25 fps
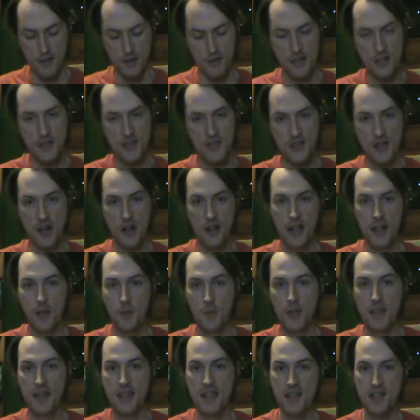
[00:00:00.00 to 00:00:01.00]
Now, starting
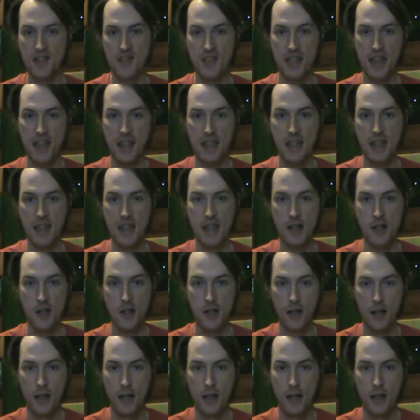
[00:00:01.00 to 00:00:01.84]
with this thing here.